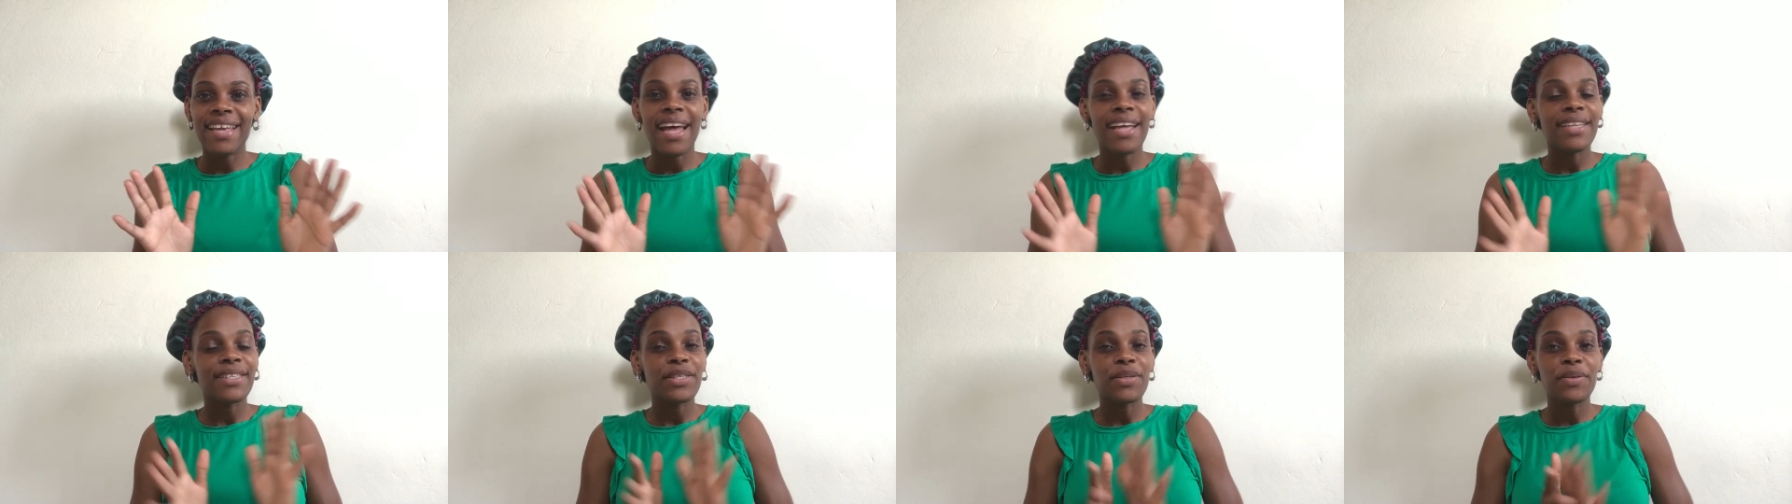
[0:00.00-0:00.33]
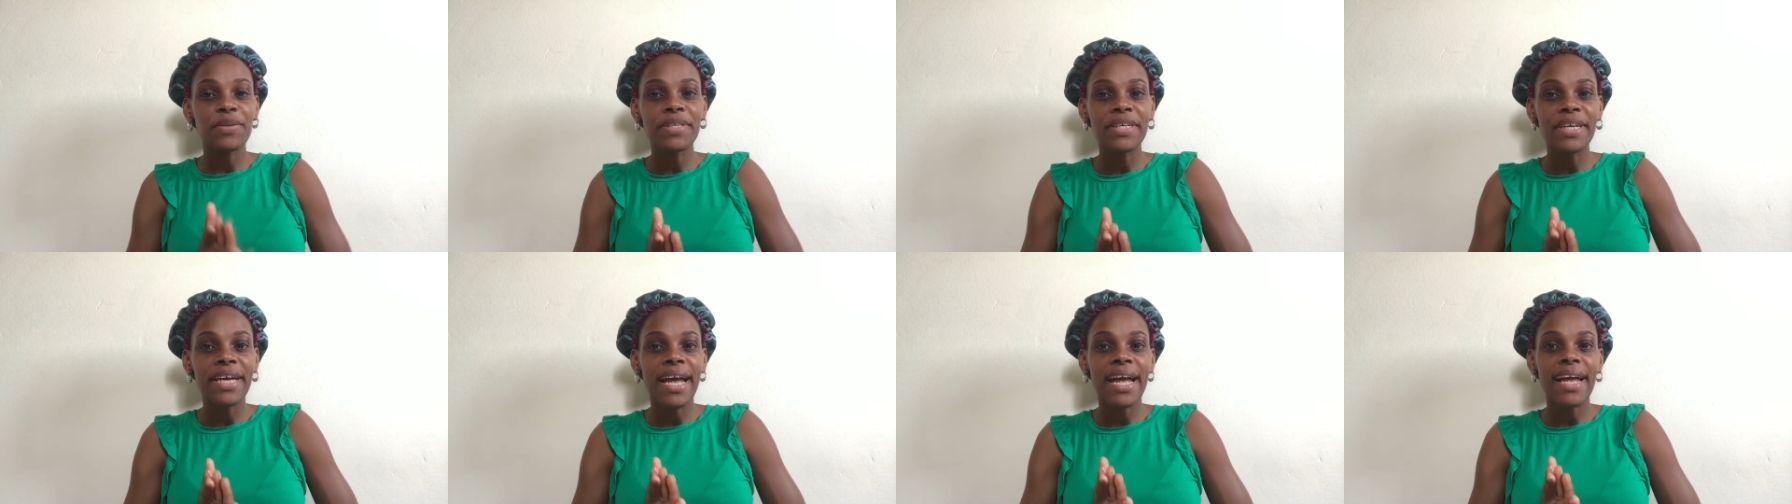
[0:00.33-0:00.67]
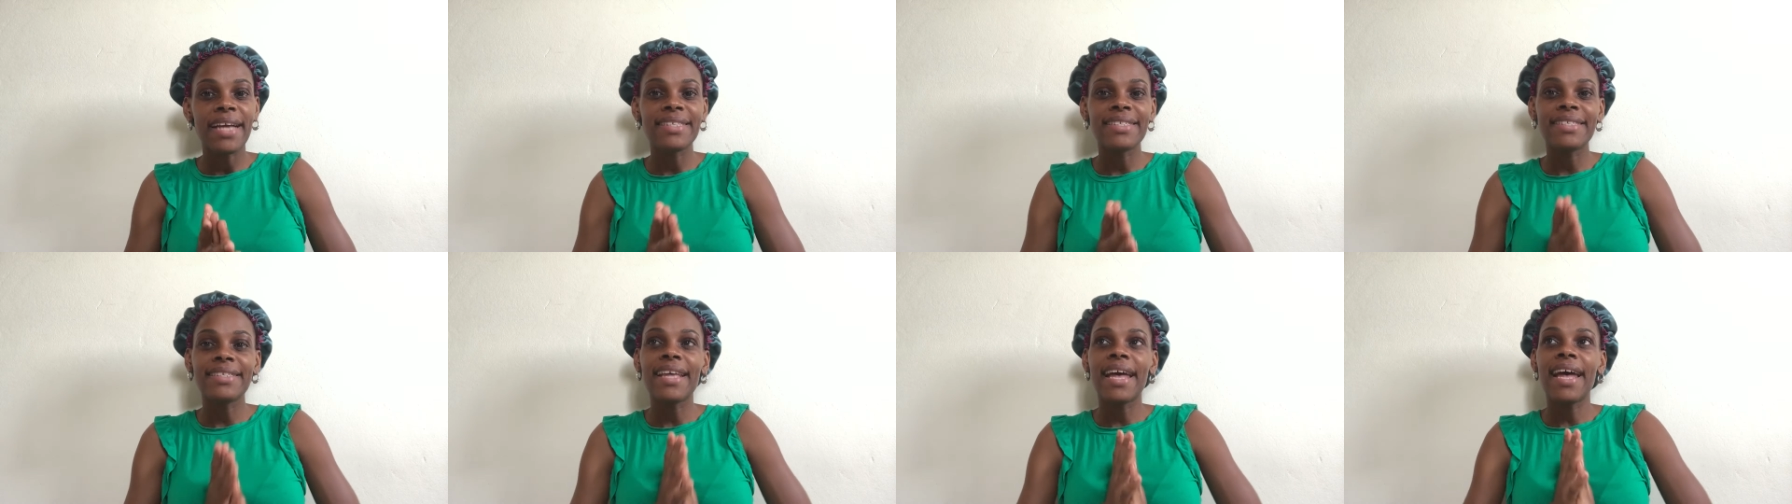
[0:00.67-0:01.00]
I told you
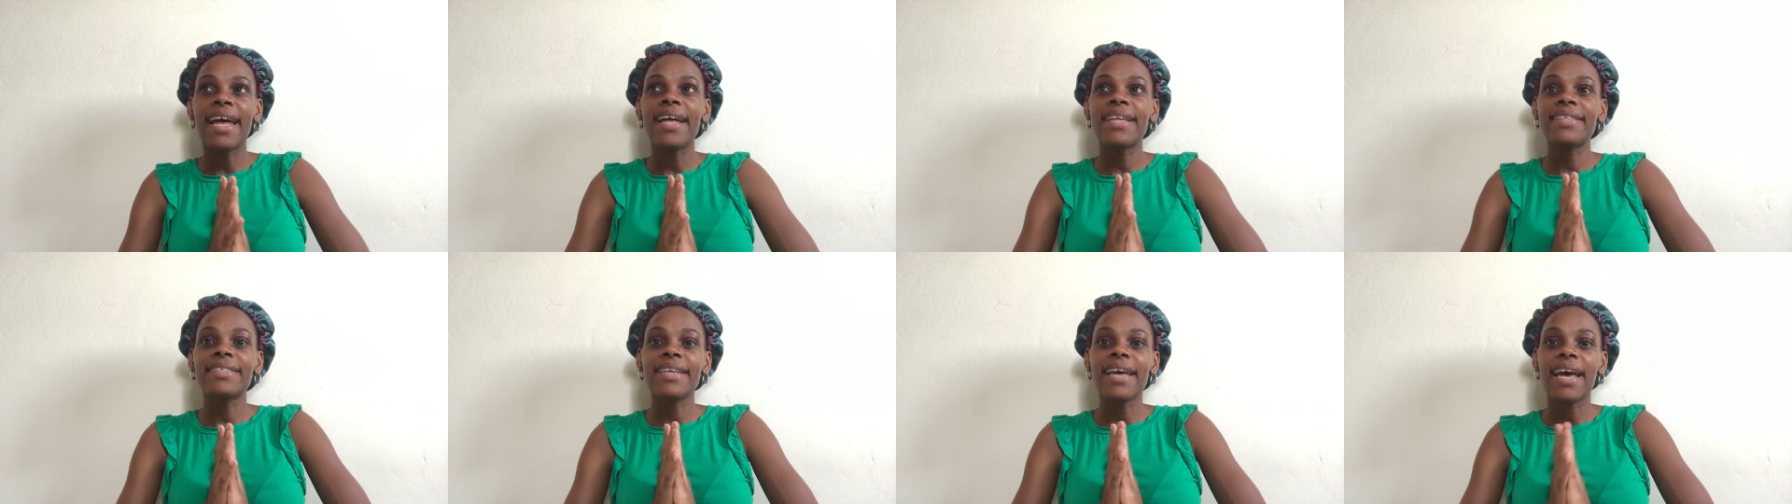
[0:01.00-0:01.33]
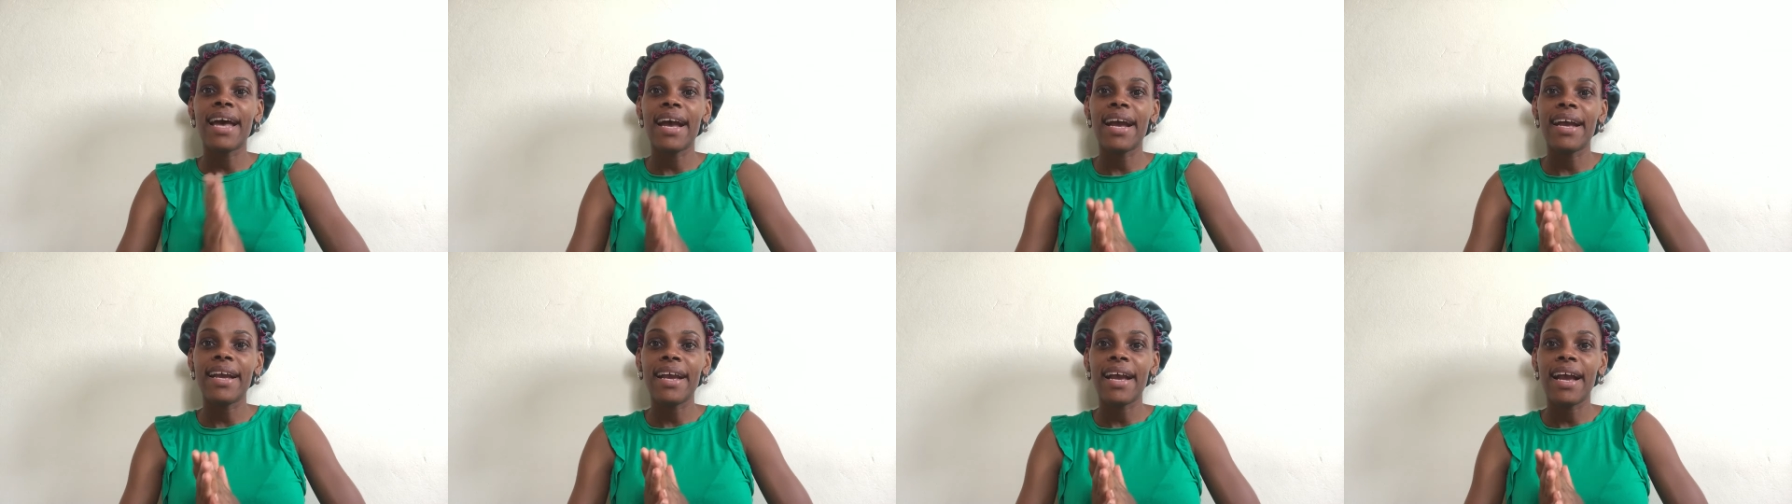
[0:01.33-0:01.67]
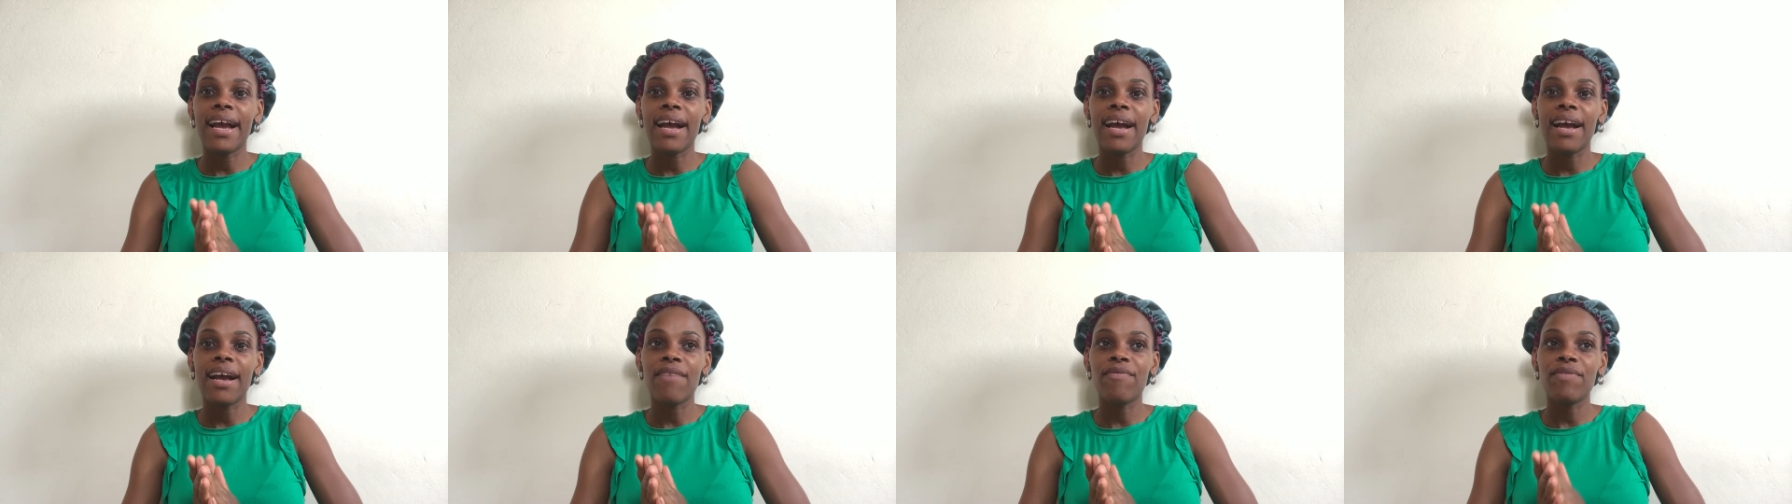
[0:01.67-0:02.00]
guys that I
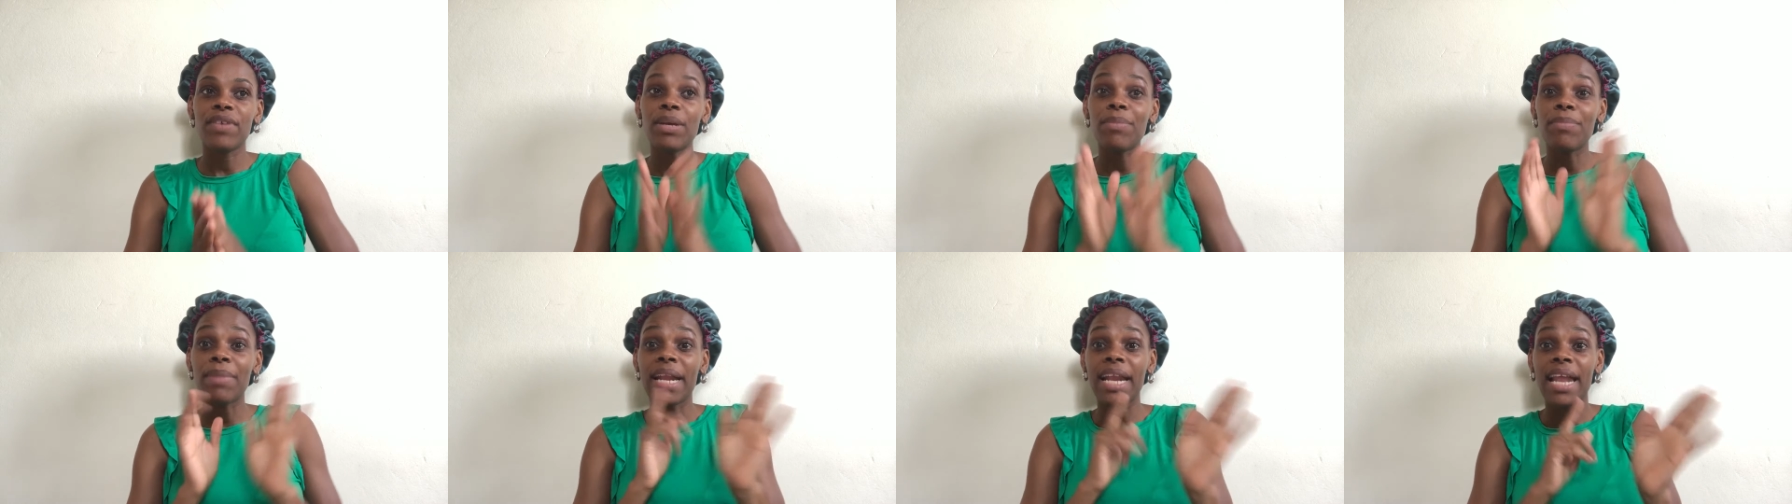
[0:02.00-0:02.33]
have in my